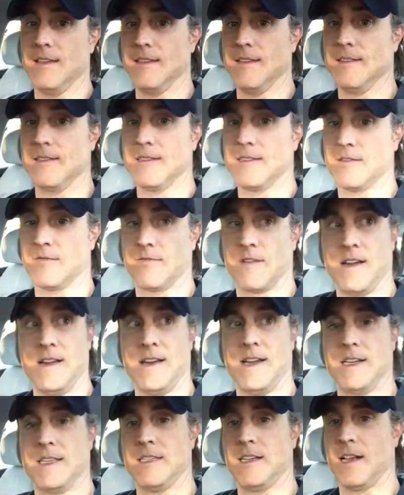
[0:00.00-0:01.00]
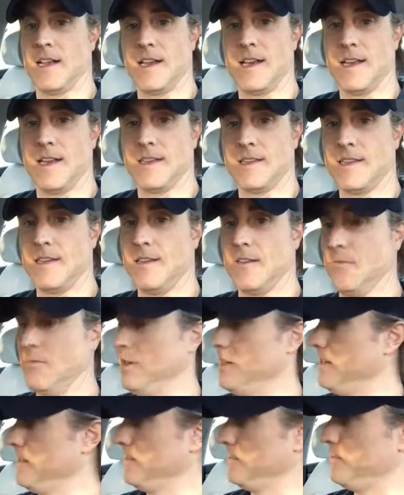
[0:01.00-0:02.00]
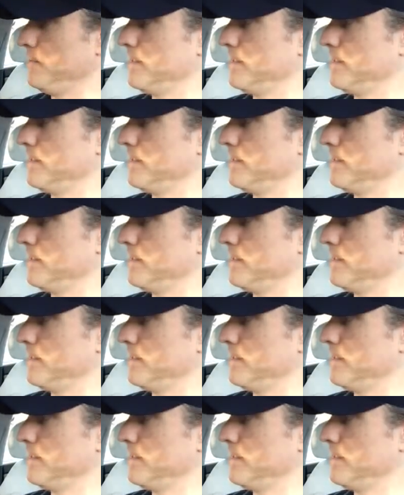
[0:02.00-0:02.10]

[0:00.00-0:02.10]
It's just right next to you. I gotta get tinted windows